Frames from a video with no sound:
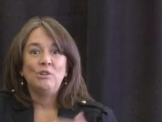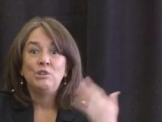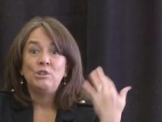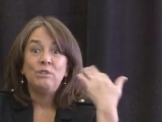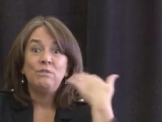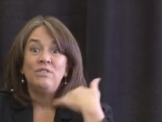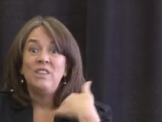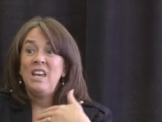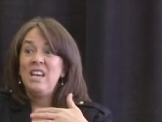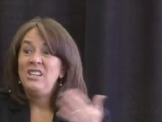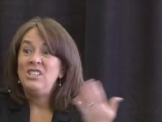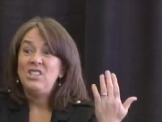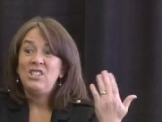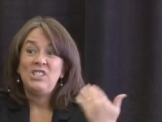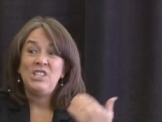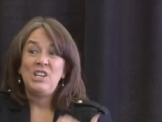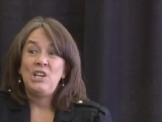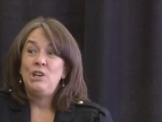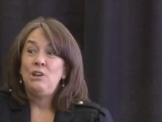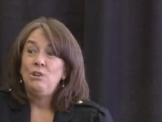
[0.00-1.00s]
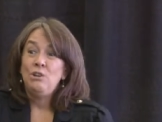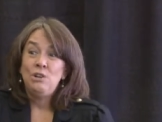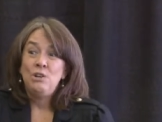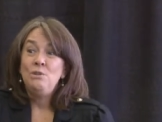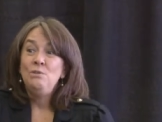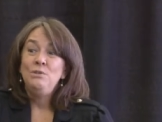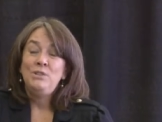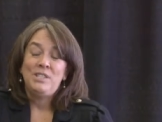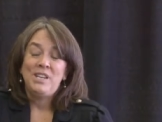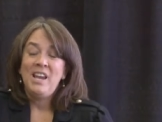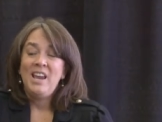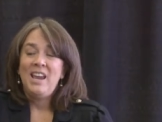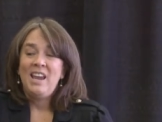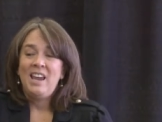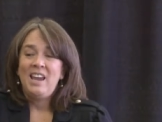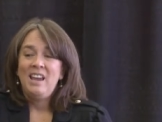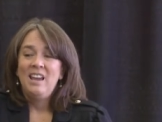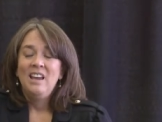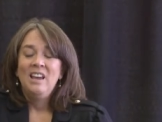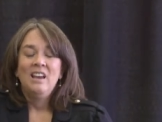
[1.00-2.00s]
So if they just hear you
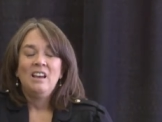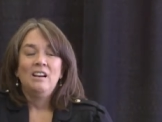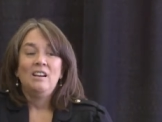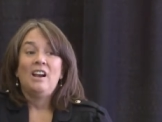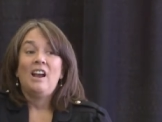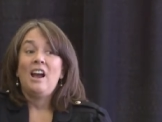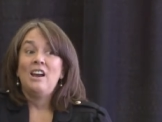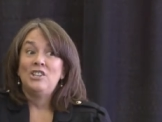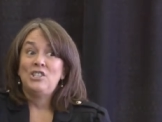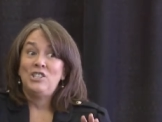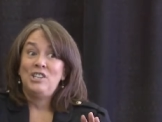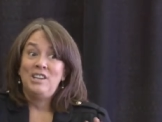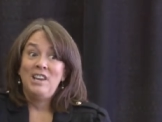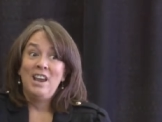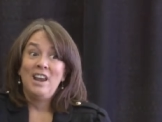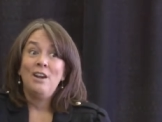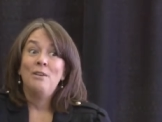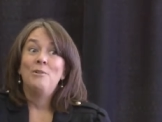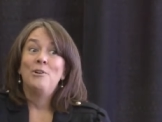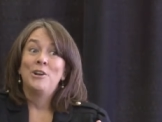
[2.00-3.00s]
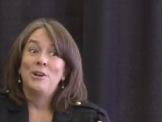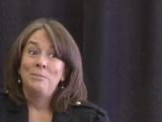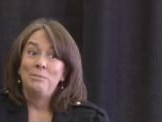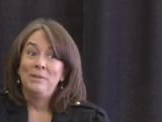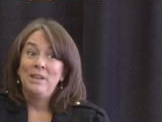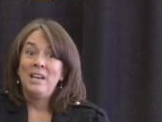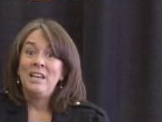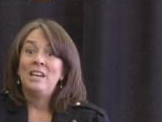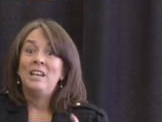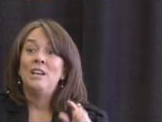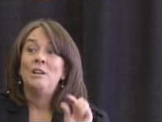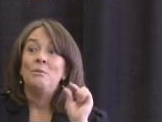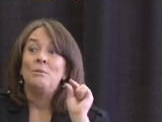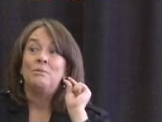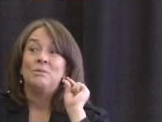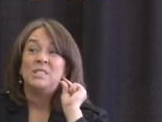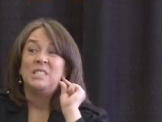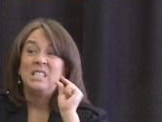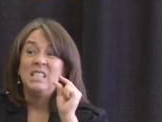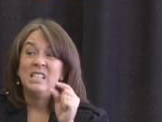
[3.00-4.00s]
say, gosh, today I woke up late and it
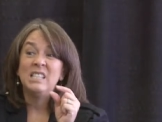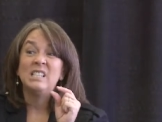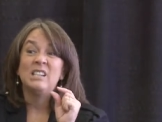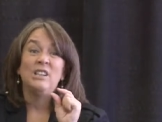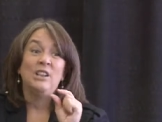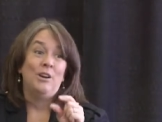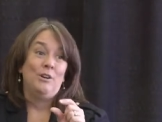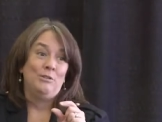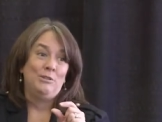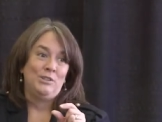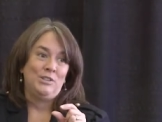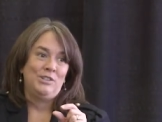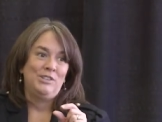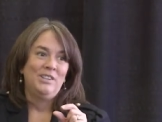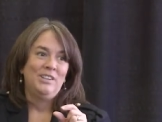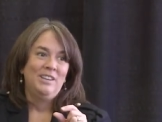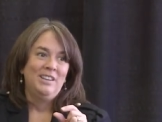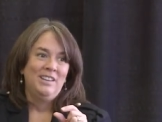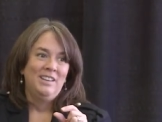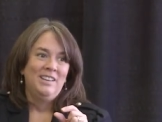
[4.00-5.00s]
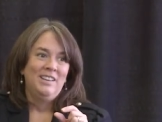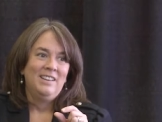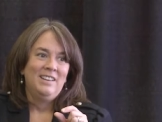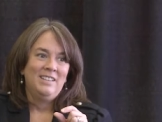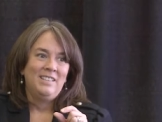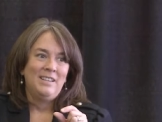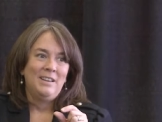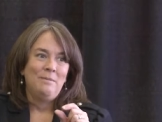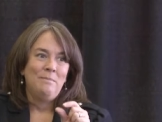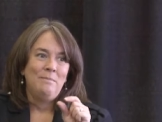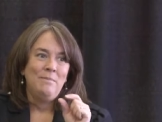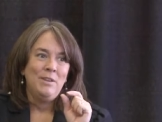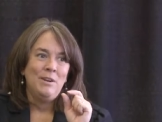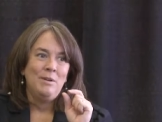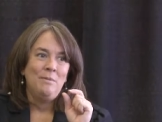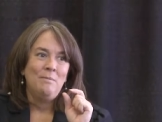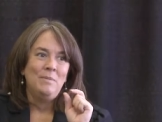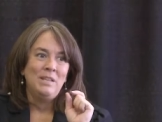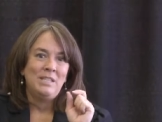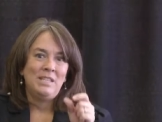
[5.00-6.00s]
was this close to, you
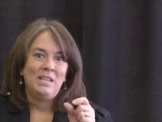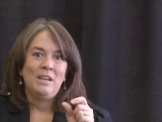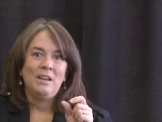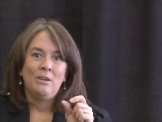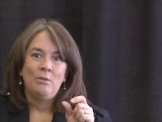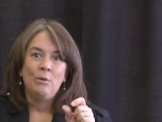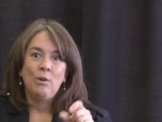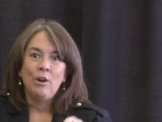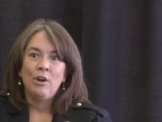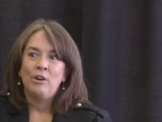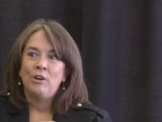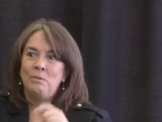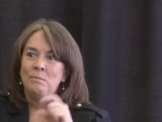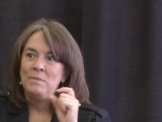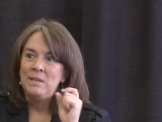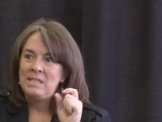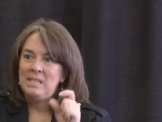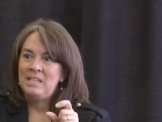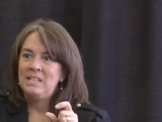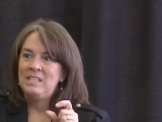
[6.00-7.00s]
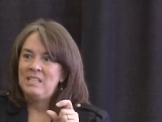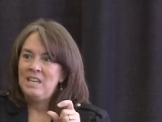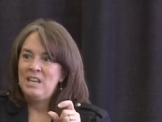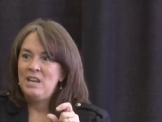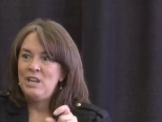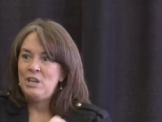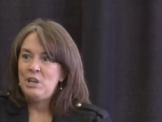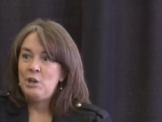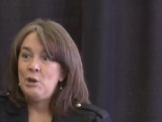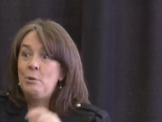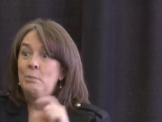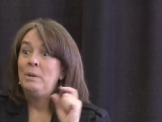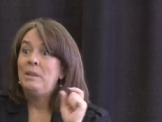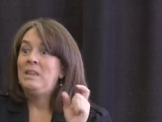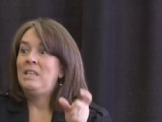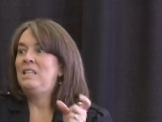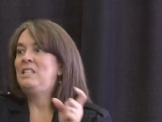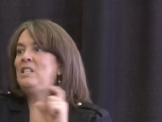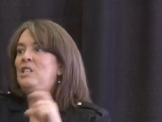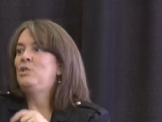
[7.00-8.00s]
know, missing work or missing seeing you,
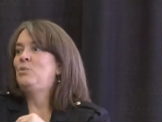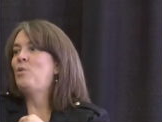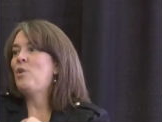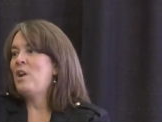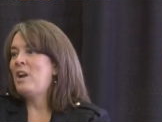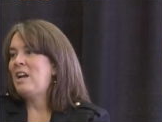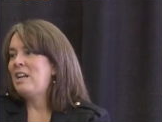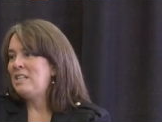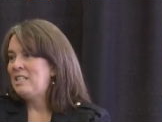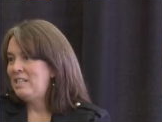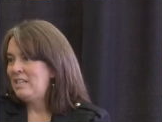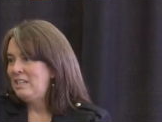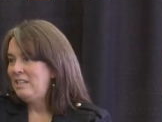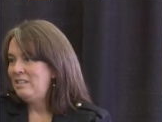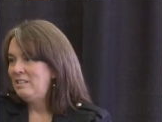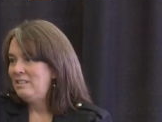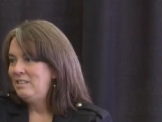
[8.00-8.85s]
but this is what I did.